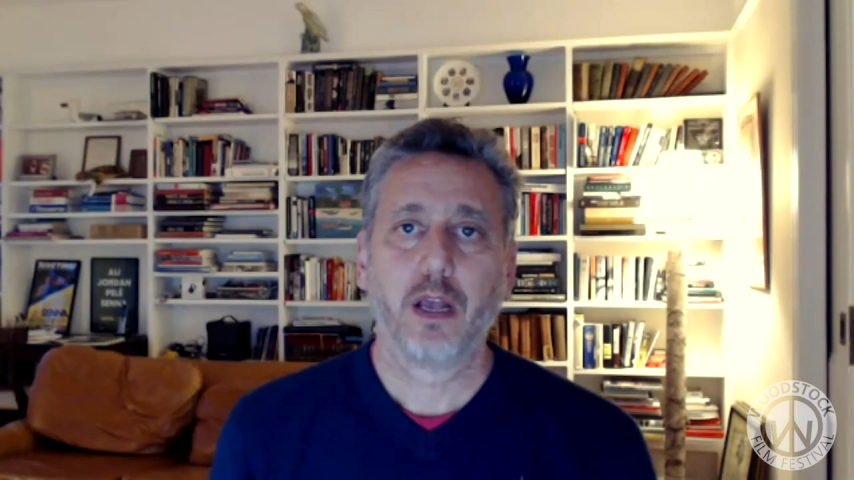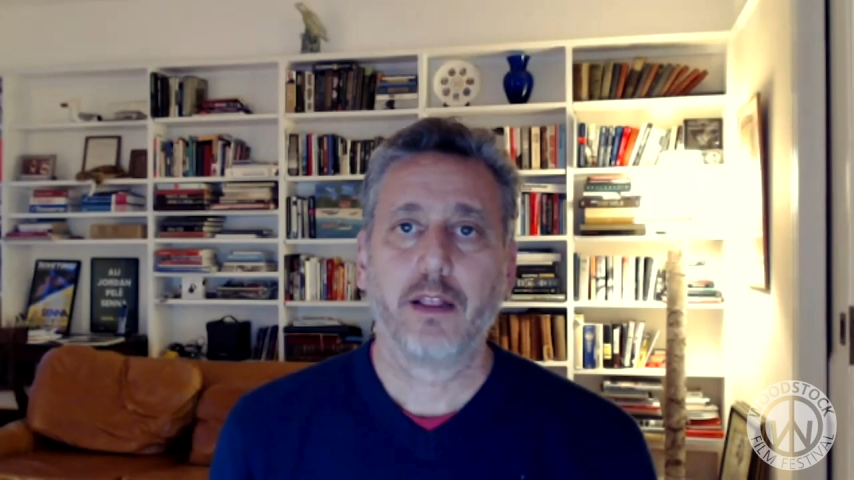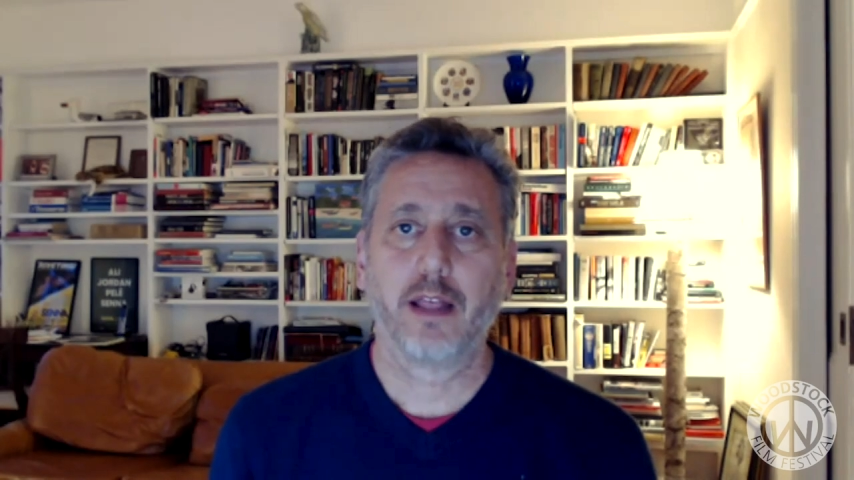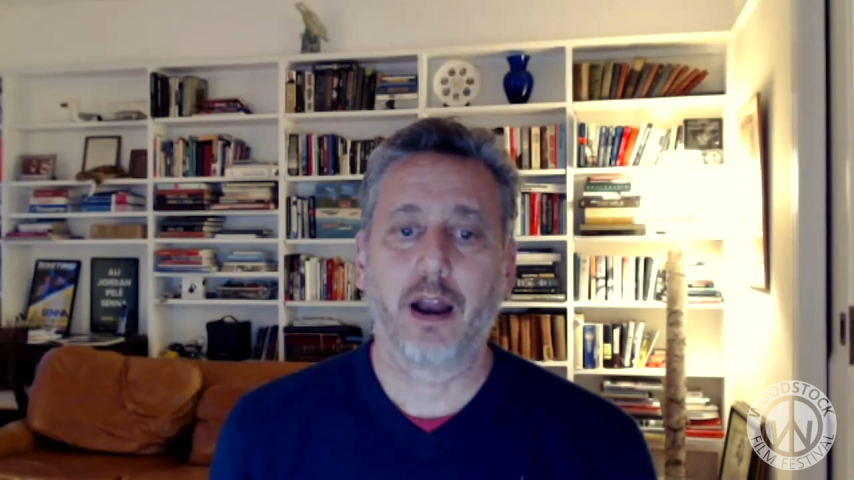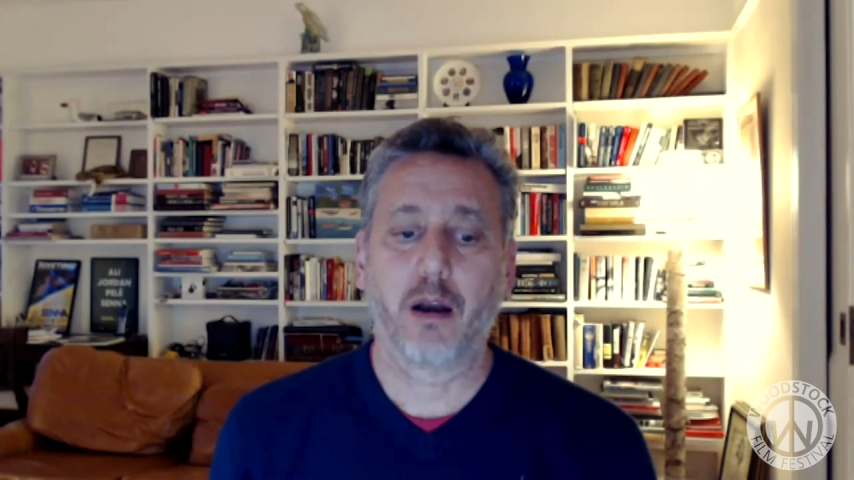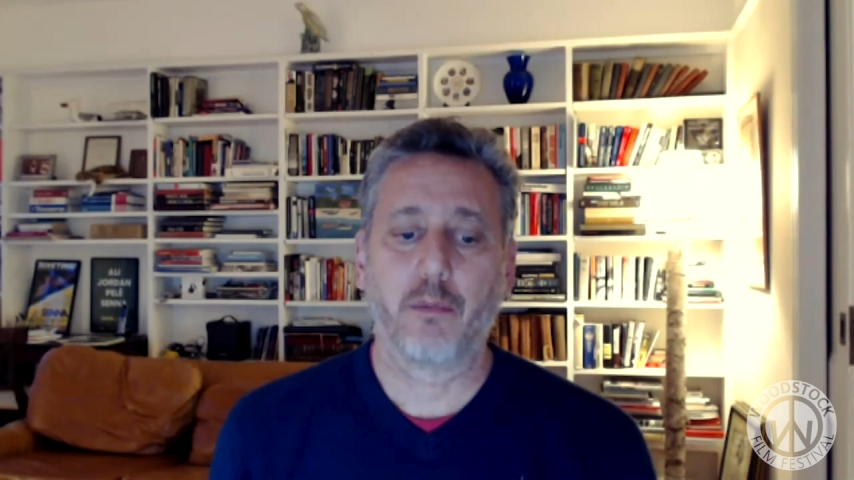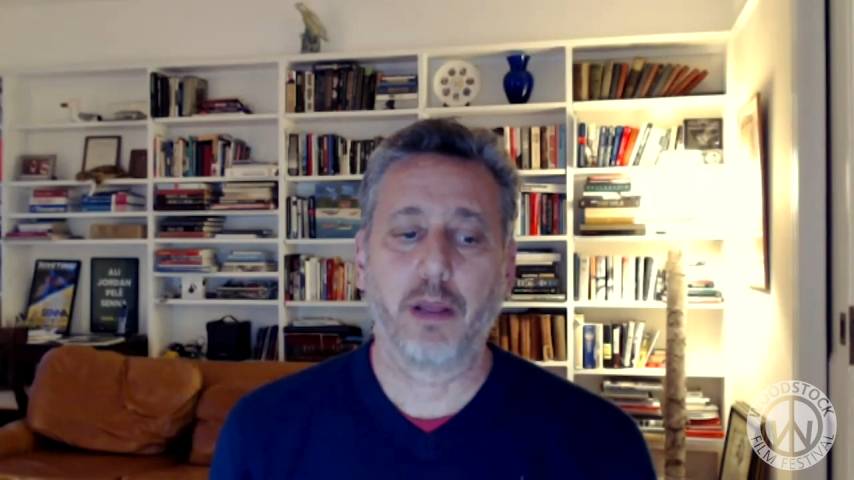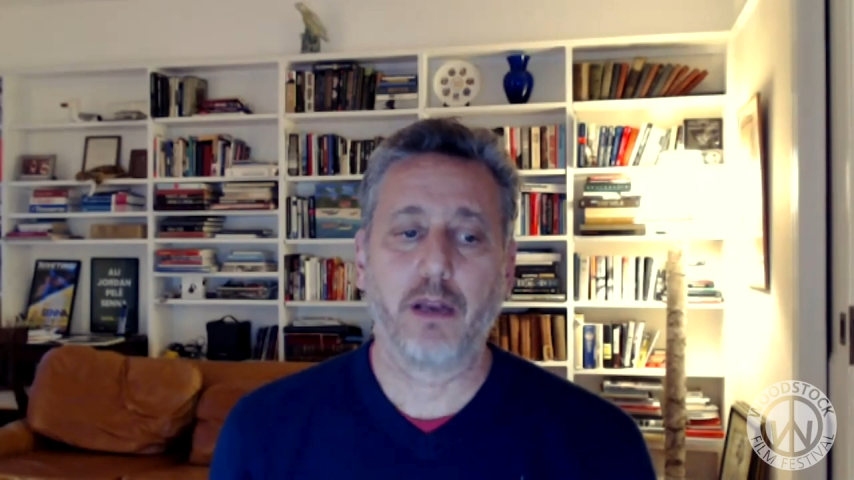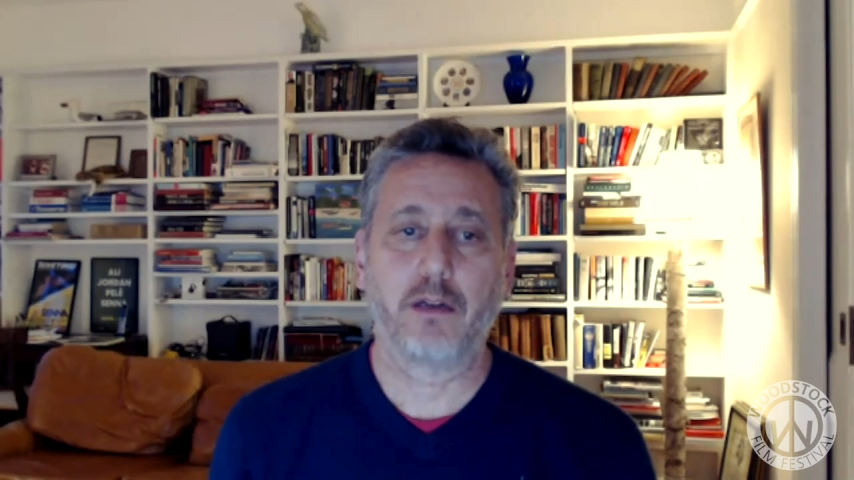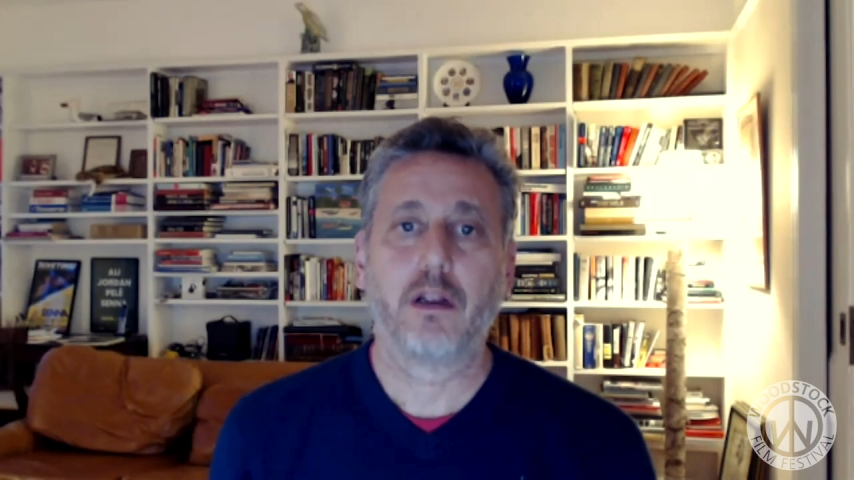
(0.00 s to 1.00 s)
that are
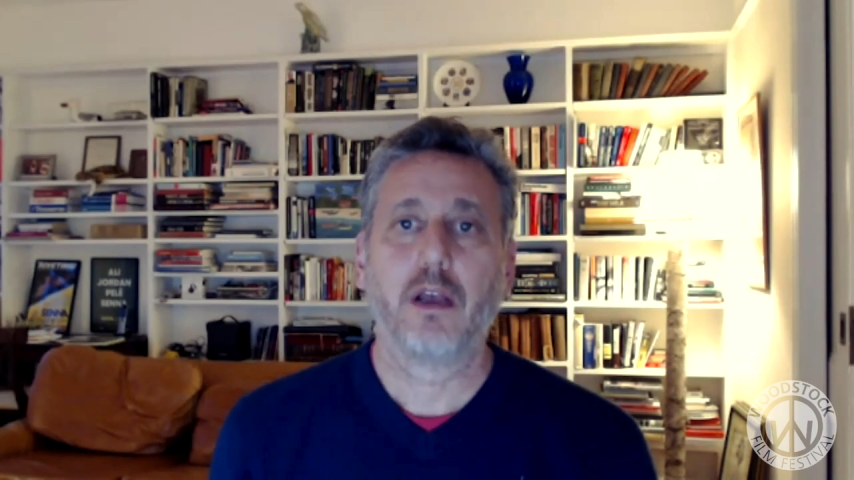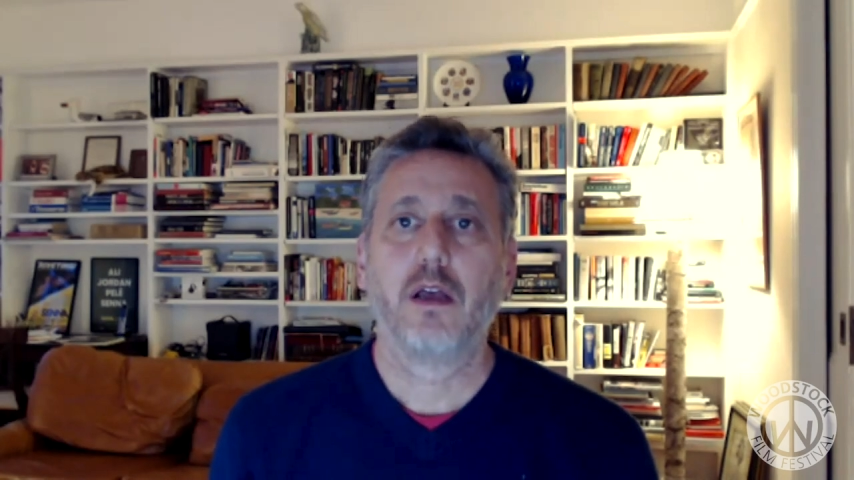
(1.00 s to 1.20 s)
being